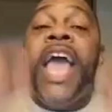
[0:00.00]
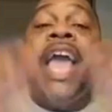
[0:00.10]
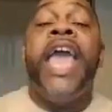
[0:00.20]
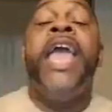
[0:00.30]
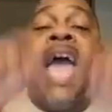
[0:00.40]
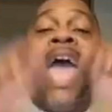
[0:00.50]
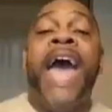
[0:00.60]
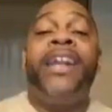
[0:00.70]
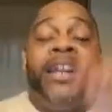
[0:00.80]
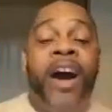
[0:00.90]
He
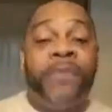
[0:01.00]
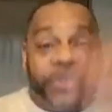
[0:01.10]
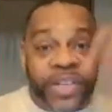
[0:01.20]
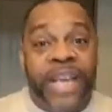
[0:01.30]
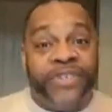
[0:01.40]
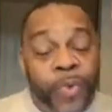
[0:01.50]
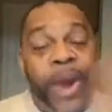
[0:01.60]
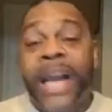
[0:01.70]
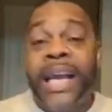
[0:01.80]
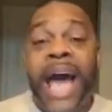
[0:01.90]
had enough sense to
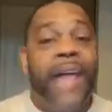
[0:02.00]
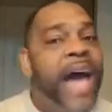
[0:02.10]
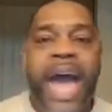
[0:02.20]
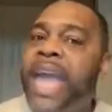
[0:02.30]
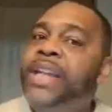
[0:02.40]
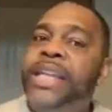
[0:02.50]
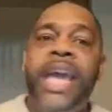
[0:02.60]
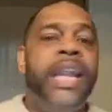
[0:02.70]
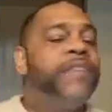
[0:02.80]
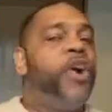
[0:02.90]
recognize I ain't
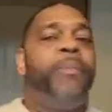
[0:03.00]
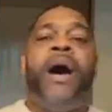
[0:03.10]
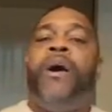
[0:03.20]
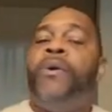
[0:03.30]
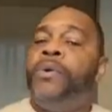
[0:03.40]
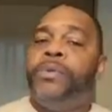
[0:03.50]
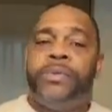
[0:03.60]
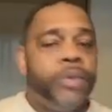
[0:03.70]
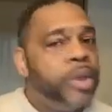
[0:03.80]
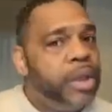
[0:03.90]
did this on my own.
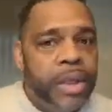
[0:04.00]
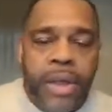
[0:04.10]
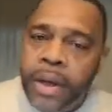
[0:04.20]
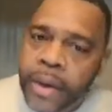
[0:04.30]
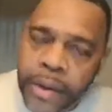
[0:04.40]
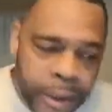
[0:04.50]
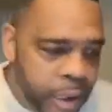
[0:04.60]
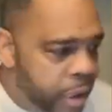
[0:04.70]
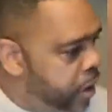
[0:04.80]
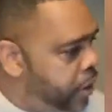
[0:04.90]

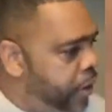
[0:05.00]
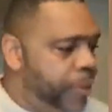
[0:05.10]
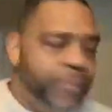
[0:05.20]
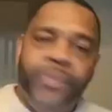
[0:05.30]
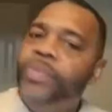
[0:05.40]
Uh-uh.